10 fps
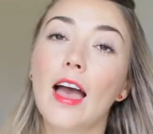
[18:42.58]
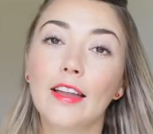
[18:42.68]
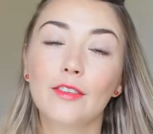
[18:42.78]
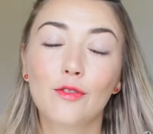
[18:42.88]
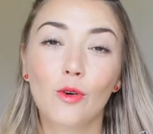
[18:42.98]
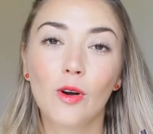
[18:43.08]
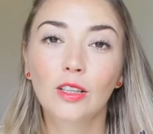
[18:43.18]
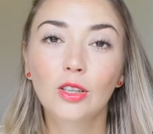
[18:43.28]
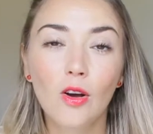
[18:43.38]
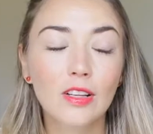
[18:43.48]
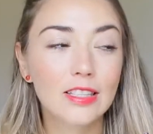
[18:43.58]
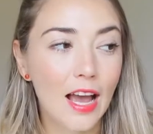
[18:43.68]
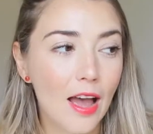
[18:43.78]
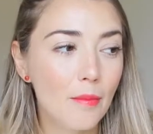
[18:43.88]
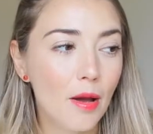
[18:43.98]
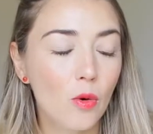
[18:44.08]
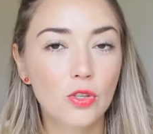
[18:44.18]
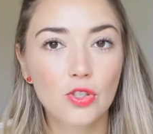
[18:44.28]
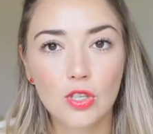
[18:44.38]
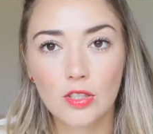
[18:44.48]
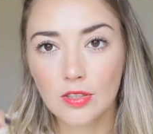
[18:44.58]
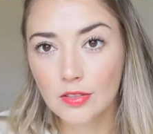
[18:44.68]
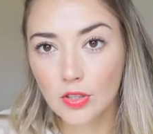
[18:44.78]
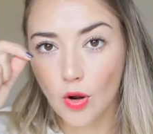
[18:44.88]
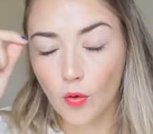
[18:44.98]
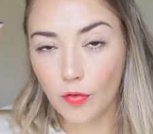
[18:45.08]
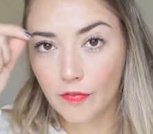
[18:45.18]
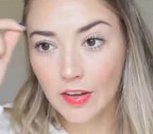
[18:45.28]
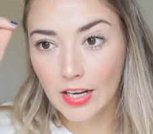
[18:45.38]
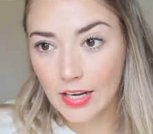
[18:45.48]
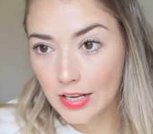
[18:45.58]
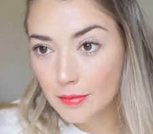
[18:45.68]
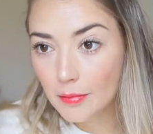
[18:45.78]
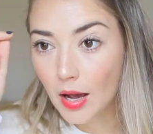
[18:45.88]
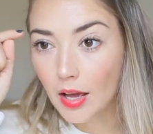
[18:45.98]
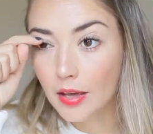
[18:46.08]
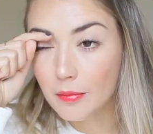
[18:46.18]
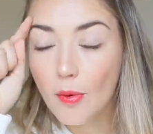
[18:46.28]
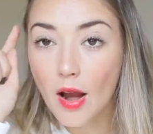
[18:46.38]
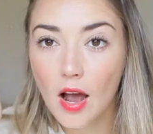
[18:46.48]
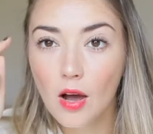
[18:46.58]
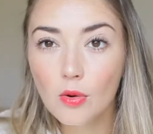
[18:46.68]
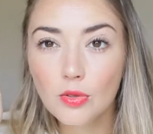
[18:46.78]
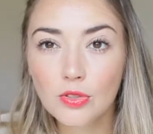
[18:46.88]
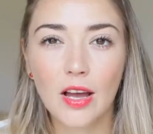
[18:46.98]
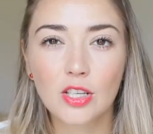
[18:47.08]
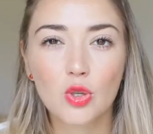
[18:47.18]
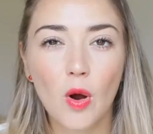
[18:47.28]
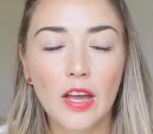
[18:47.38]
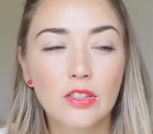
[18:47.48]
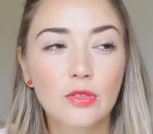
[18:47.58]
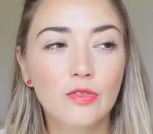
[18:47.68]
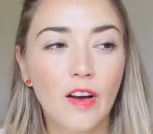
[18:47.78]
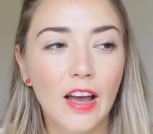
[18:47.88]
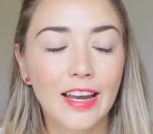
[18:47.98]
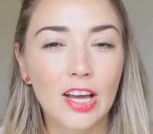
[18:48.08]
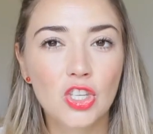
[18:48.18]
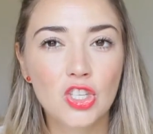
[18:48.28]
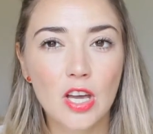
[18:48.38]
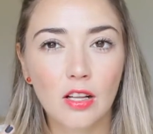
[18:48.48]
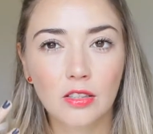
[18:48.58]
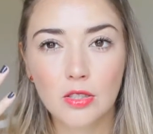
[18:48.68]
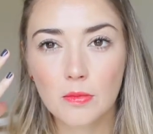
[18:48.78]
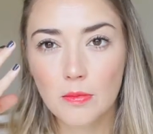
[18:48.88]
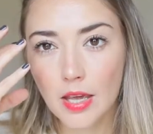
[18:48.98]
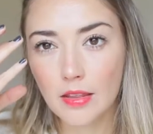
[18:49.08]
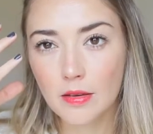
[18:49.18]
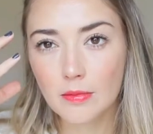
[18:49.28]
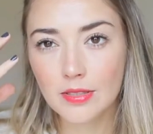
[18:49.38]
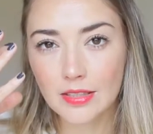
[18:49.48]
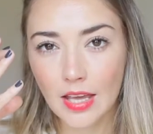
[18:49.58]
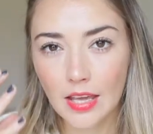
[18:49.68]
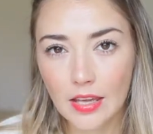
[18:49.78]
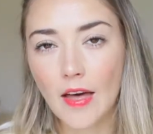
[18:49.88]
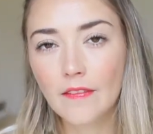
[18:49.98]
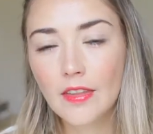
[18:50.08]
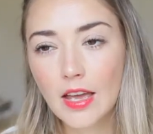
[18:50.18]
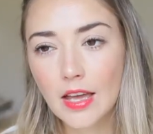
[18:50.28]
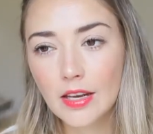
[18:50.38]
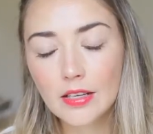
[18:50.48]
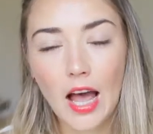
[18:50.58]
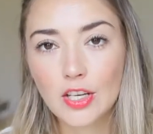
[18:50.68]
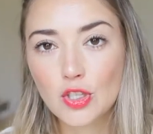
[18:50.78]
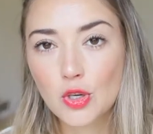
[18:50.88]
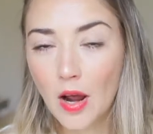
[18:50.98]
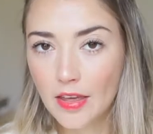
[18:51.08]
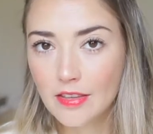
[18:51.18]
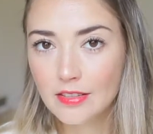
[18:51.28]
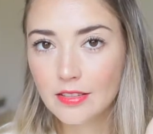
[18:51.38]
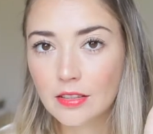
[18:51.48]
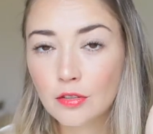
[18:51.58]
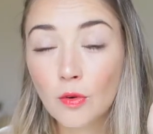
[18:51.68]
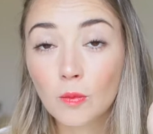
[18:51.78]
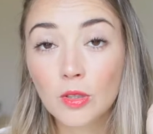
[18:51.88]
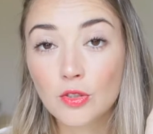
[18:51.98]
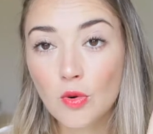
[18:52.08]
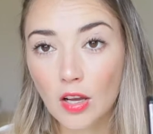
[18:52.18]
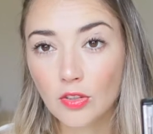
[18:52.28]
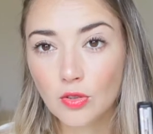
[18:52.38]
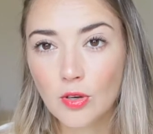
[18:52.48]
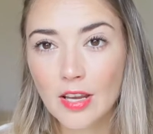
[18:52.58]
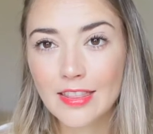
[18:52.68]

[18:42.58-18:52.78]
and for a long time I was just, you know, filling my brows and trying to find a gel to make them stay. And then I tried this. This is from the drugstore.